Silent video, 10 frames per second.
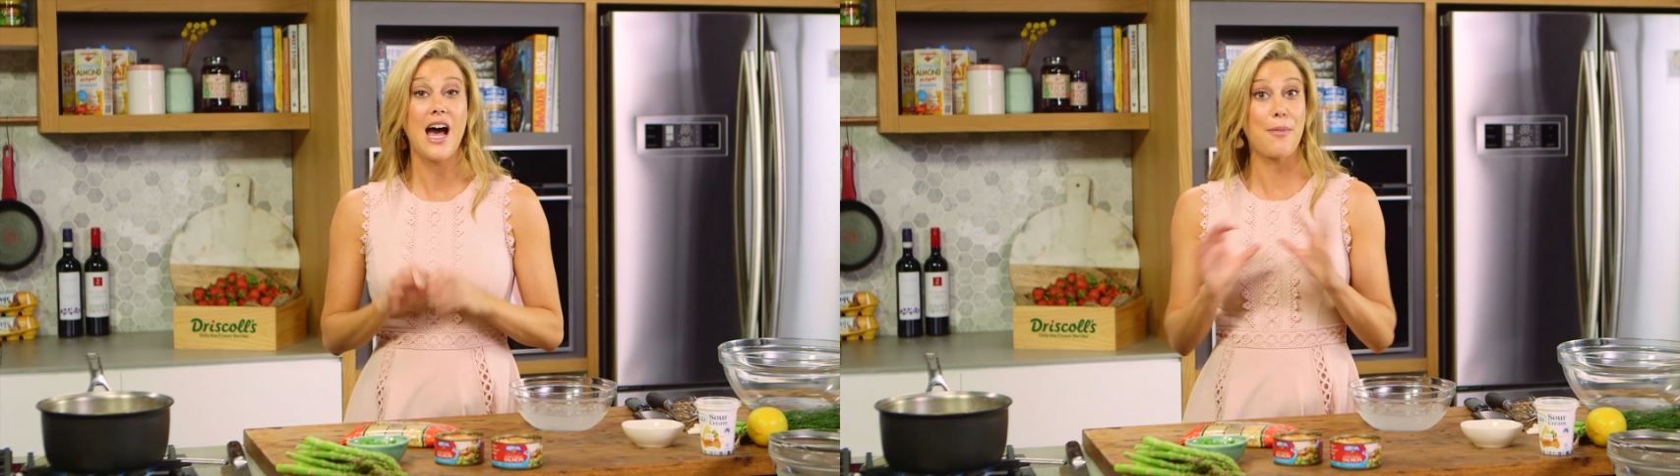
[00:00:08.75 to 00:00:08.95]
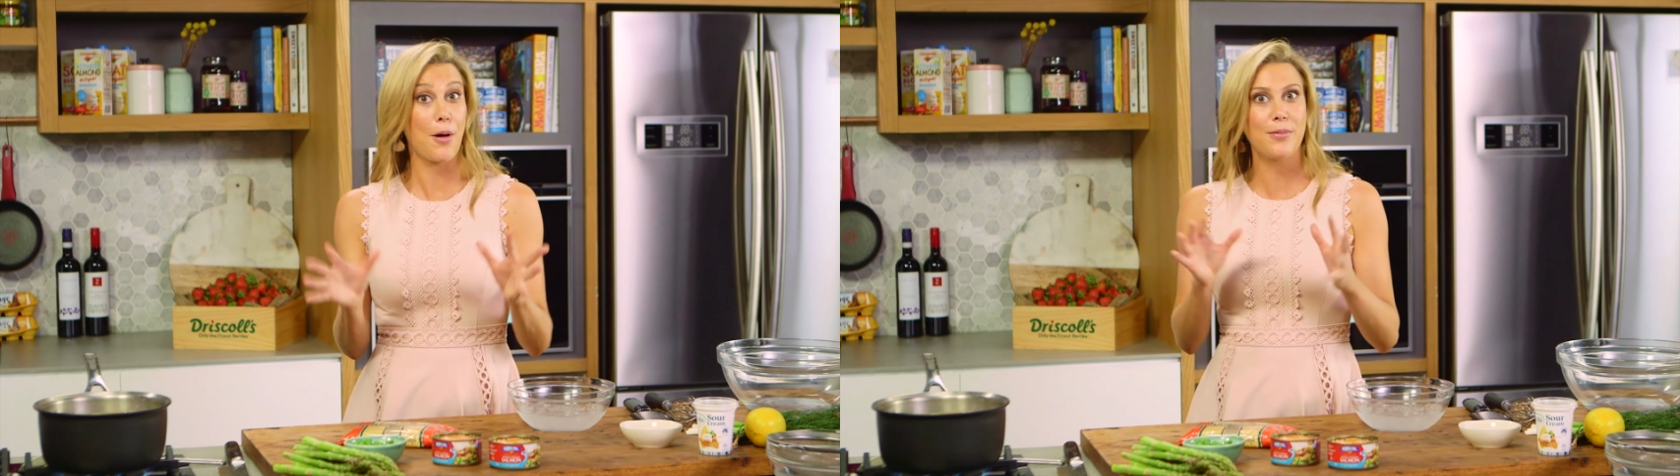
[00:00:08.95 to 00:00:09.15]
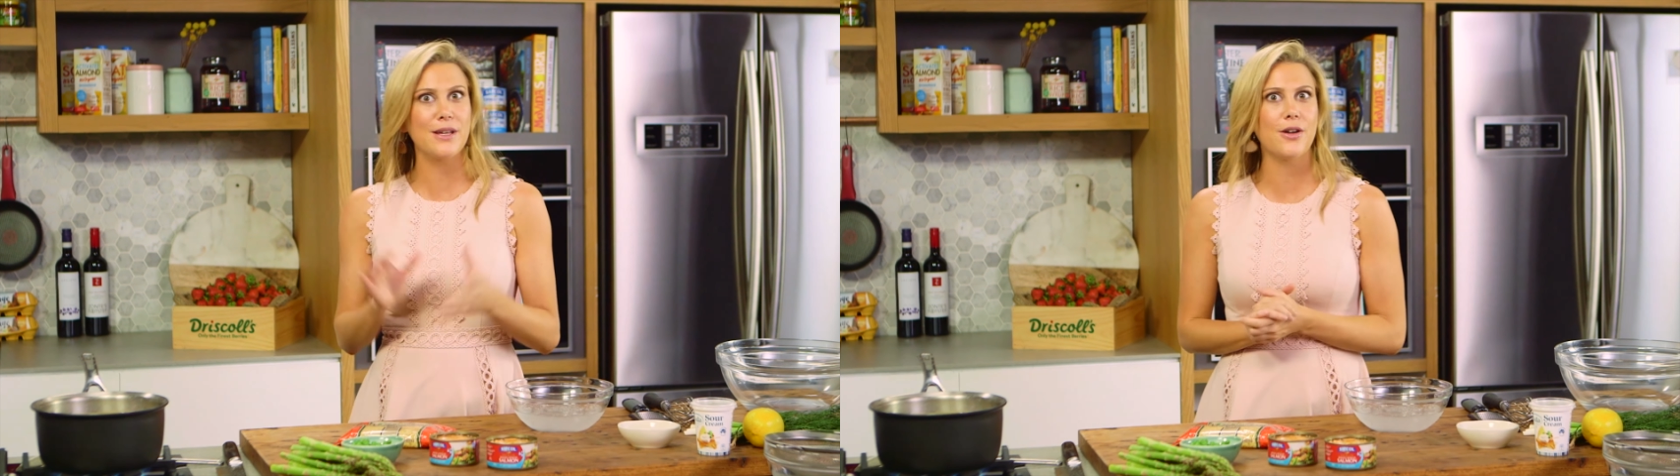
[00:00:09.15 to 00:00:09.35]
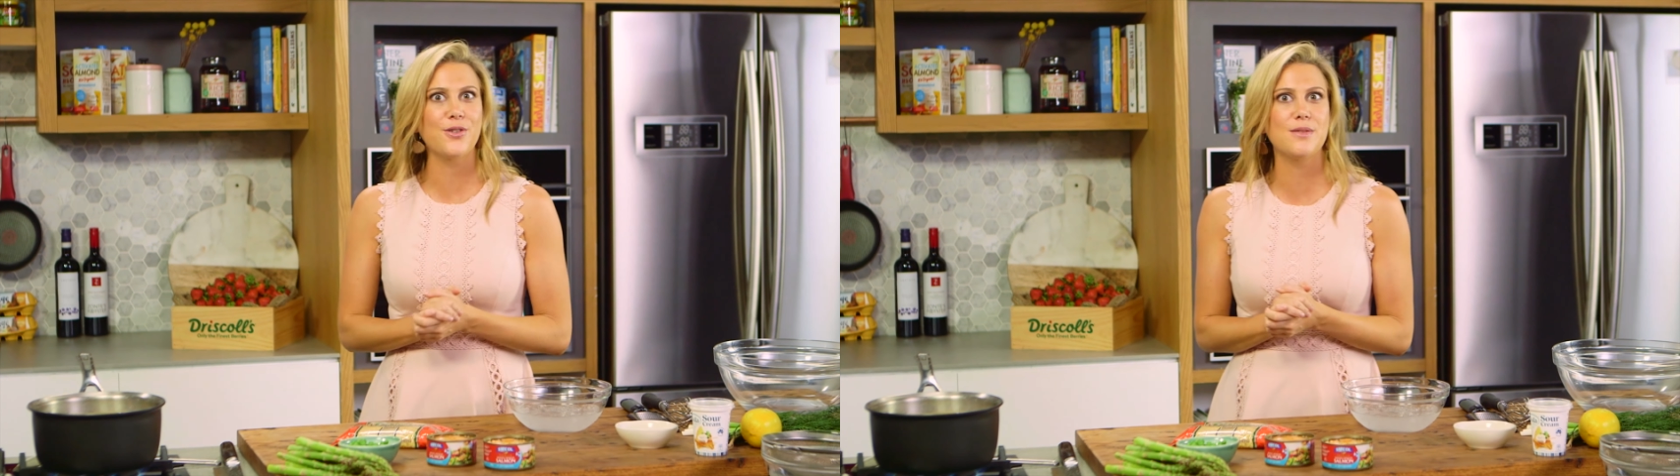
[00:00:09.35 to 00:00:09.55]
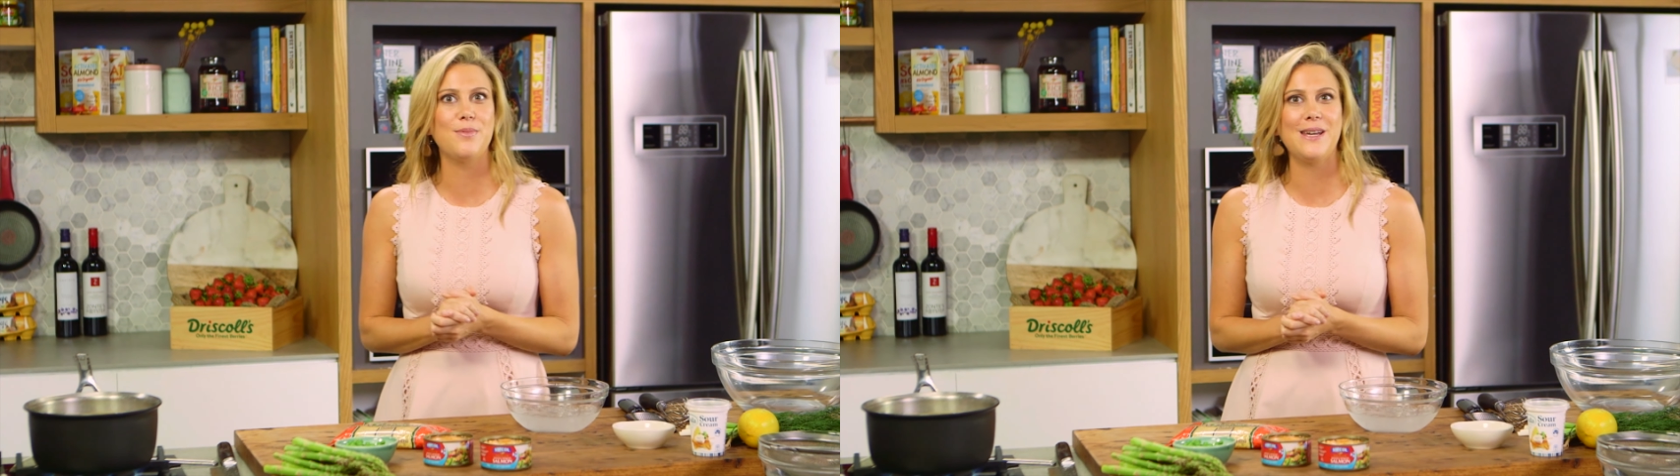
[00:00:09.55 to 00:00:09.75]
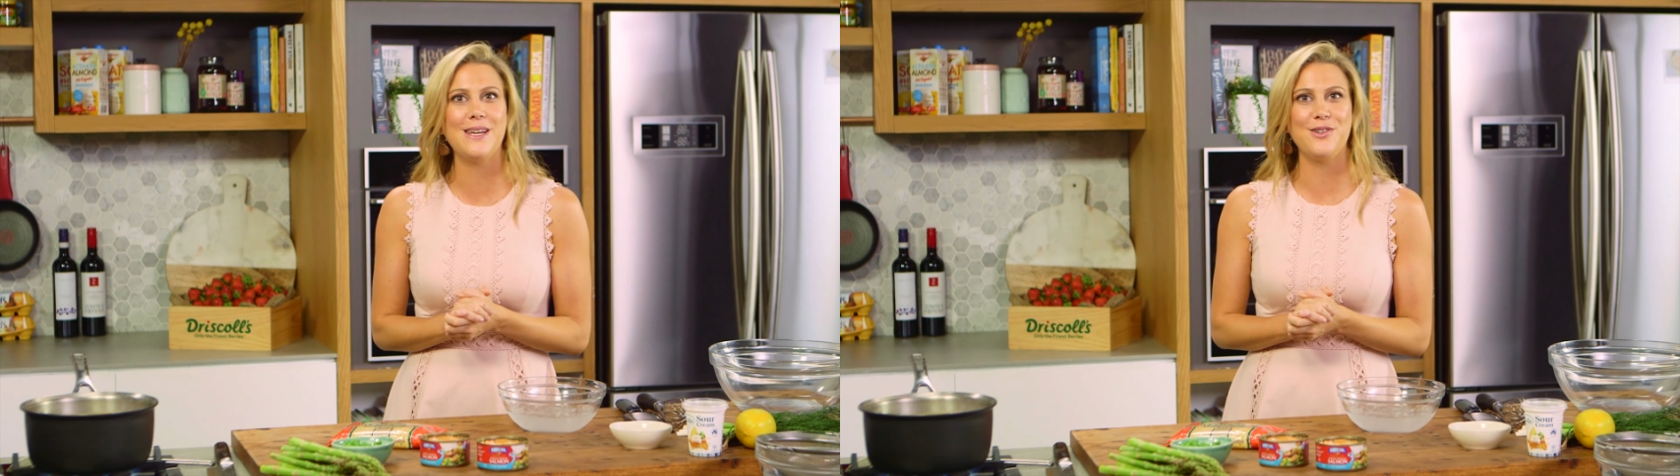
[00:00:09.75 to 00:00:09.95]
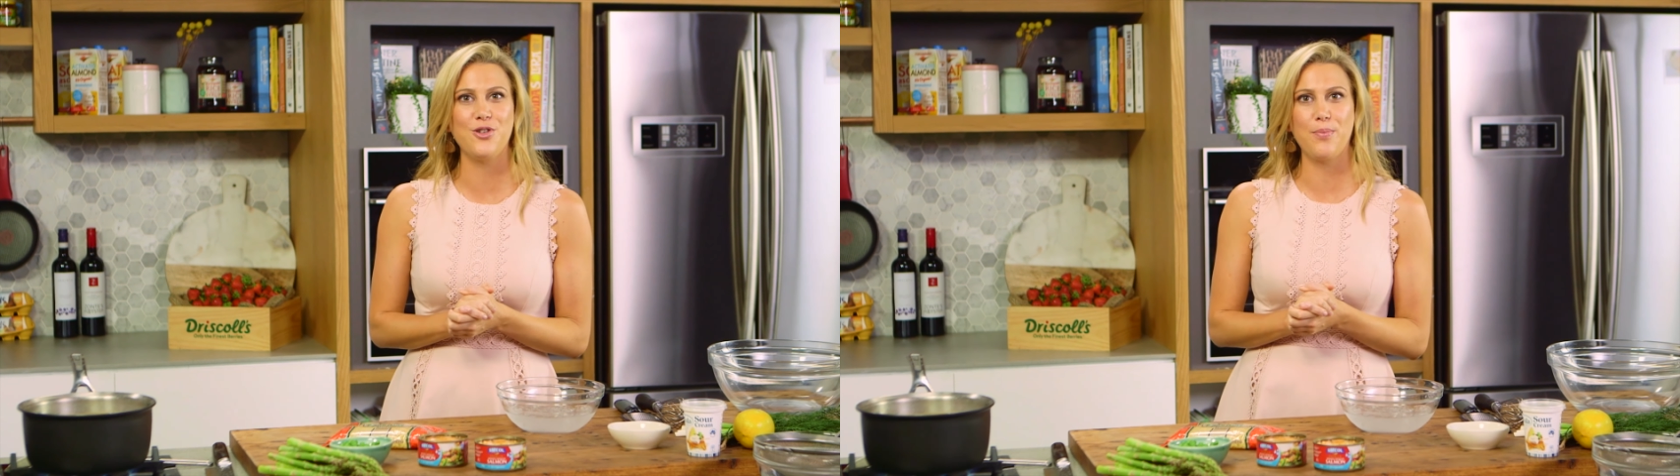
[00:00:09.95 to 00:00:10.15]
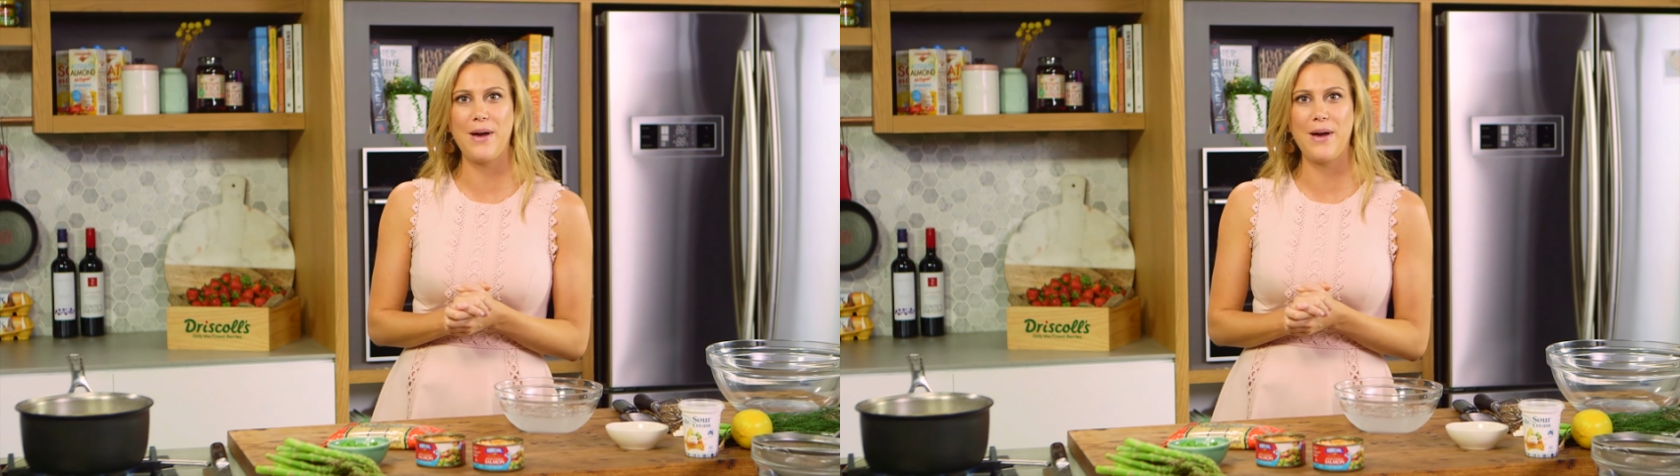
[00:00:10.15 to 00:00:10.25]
are probably going to be in your